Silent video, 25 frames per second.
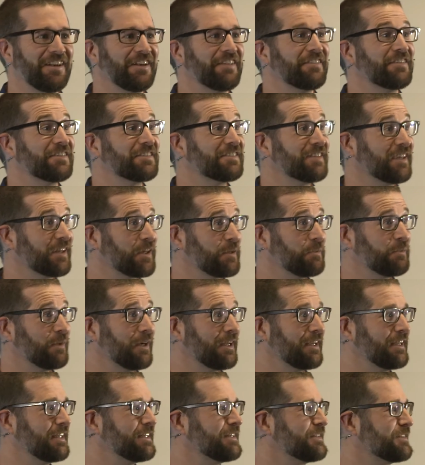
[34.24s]
The second
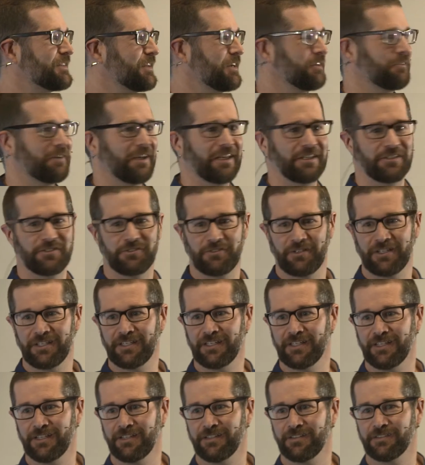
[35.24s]
one is around
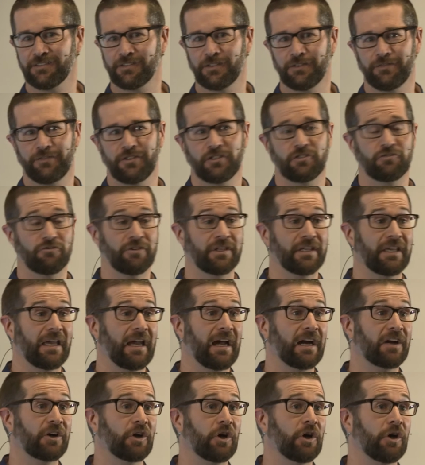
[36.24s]
drinking. So if you drink
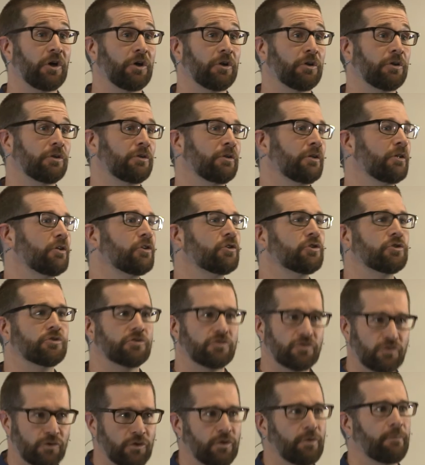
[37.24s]
alcohol,
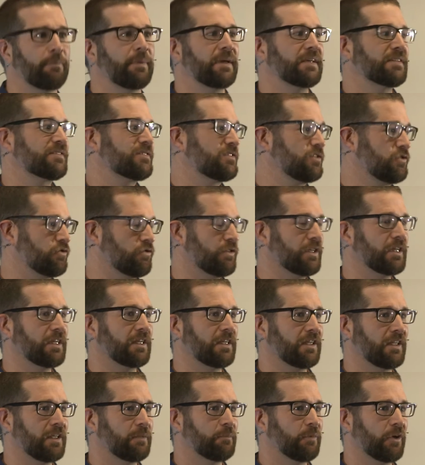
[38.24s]
do your best to
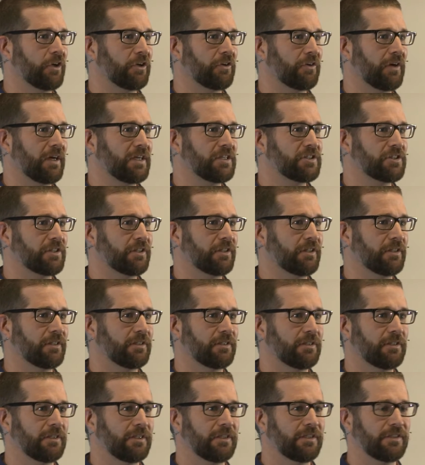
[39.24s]
drink in moderation.
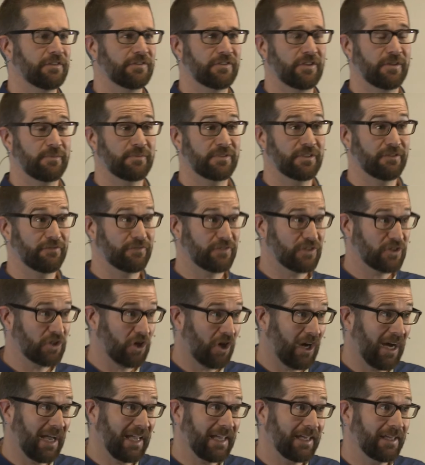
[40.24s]
In terms of
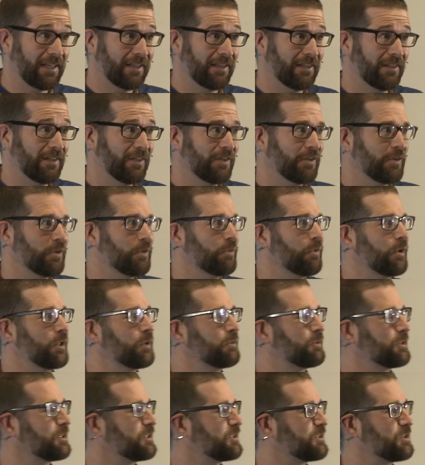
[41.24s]
diet, what you
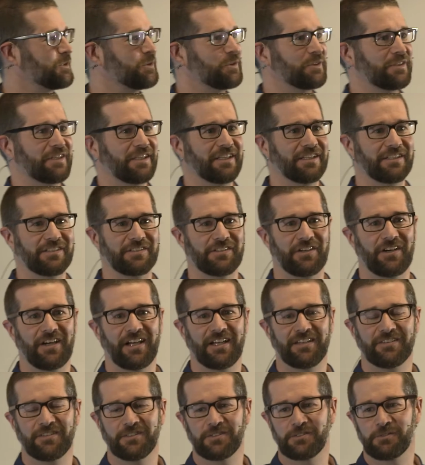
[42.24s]
want to do is eat a
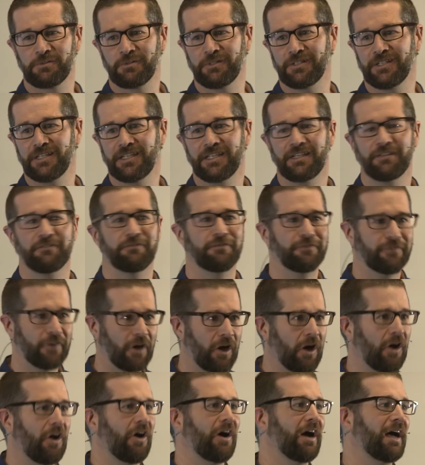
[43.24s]
diet that's really
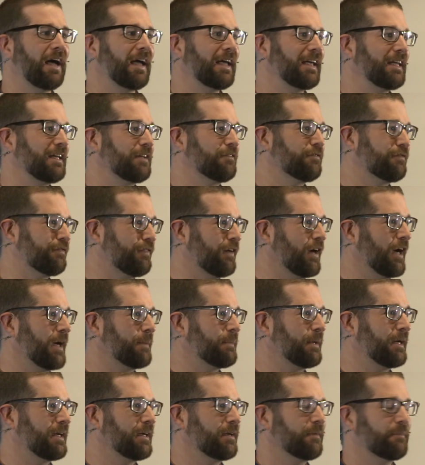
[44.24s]
high in
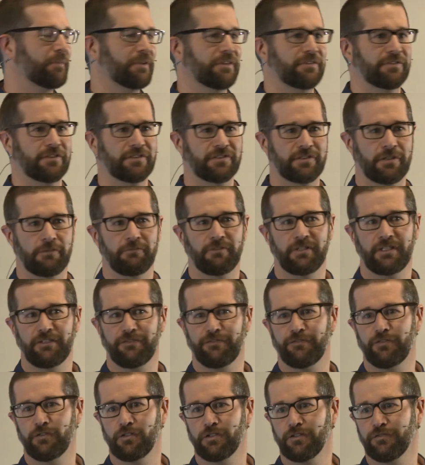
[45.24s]
fiber, but is also really
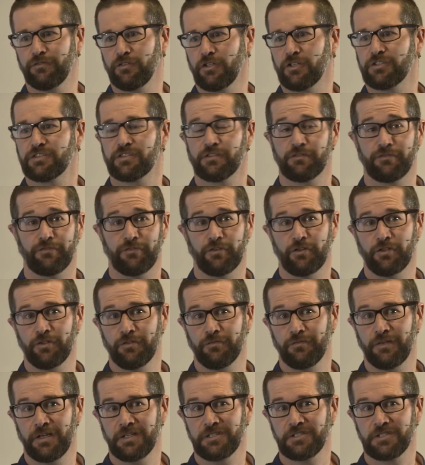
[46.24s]
full of lots of fruit
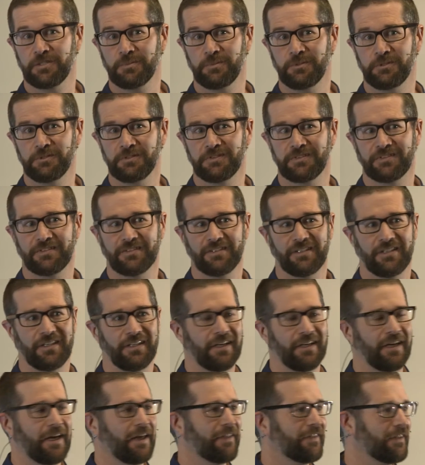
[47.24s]
and vegetables.
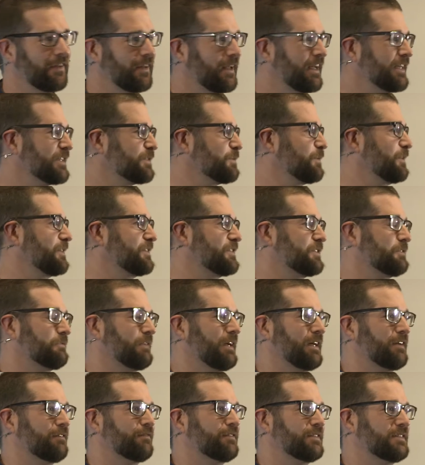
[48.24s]
And the last one's
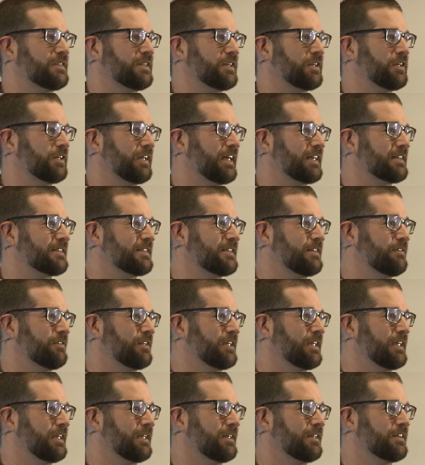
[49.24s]
around physical
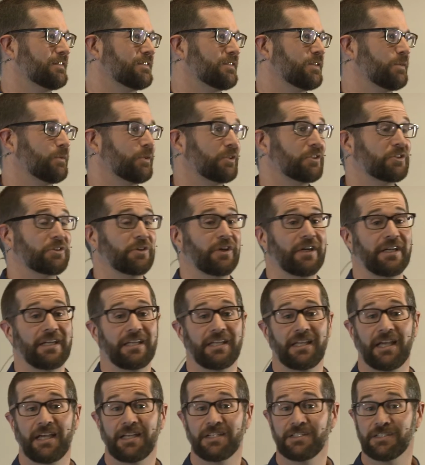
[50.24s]
activity. So you want to try and
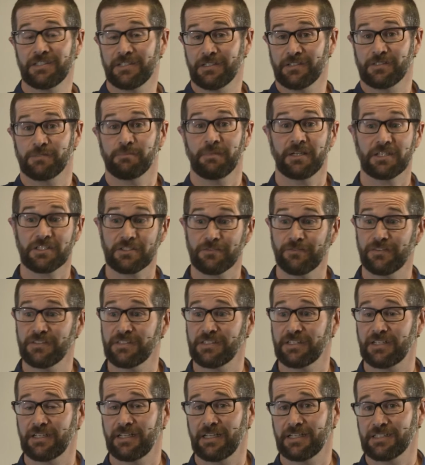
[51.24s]
engage in as much
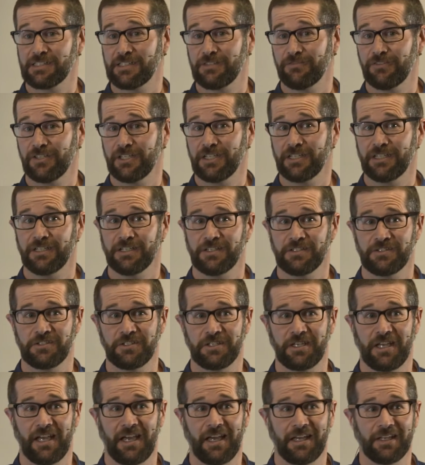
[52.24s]
physical activity as you
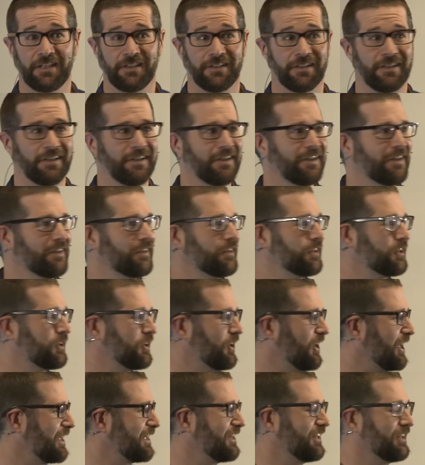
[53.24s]
can. The
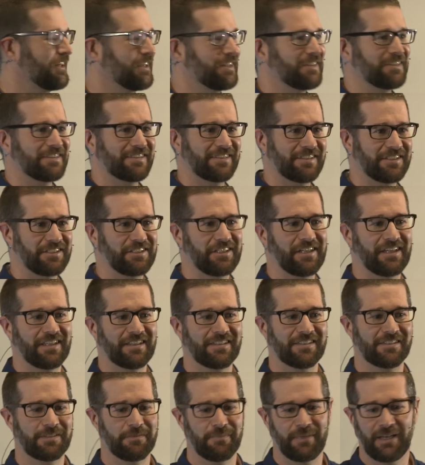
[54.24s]
guidelines
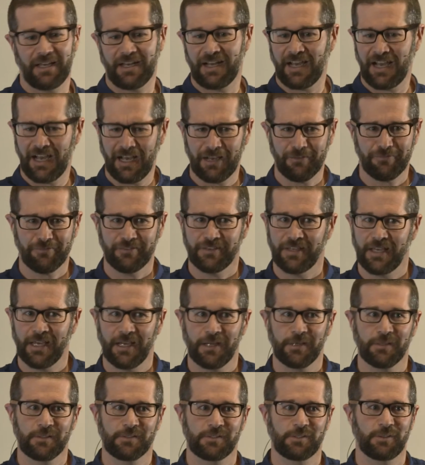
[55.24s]
suggest about half an
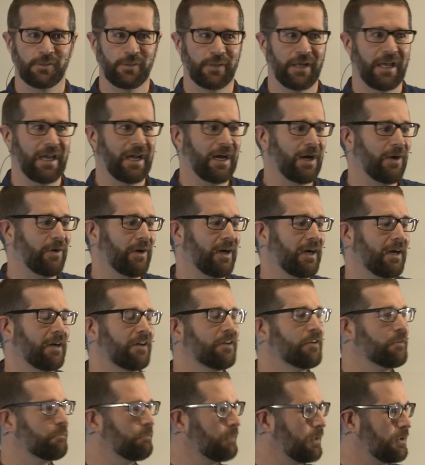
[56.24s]
hour to an hour
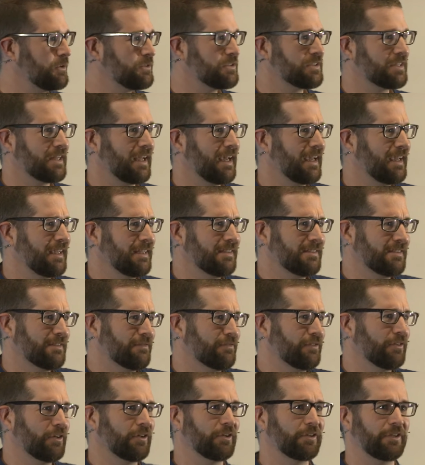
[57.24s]
most days,
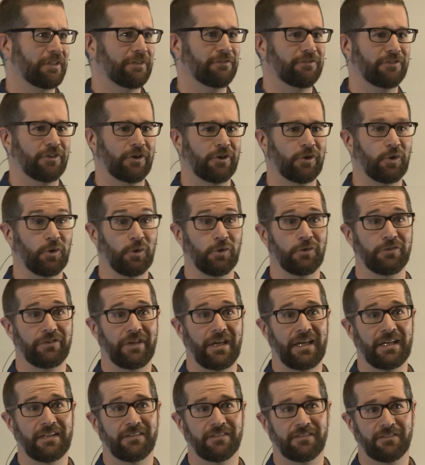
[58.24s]
if not all
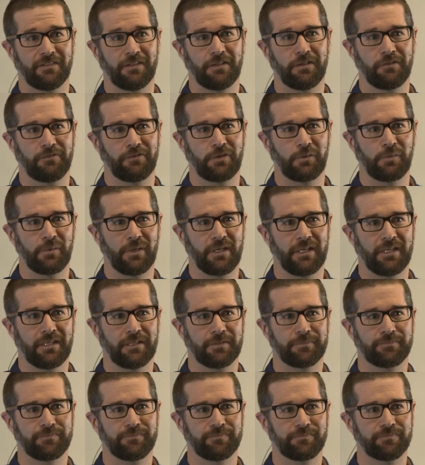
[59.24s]
days of the week.
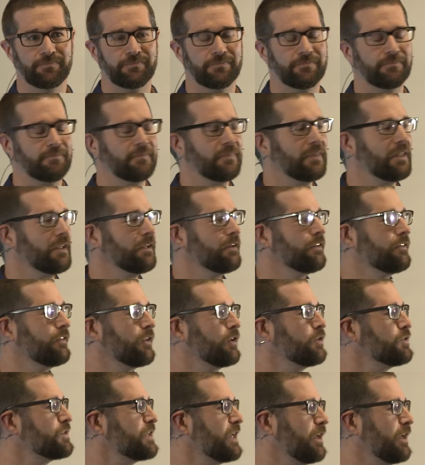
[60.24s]
Those